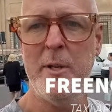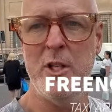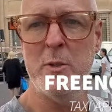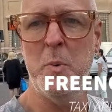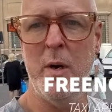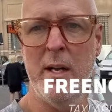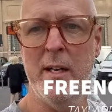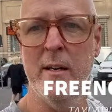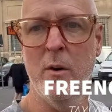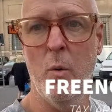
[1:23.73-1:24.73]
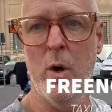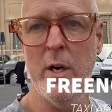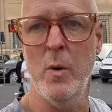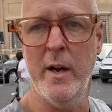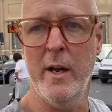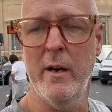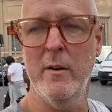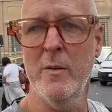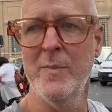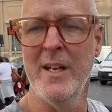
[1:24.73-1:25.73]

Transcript: you just put in where you want to go,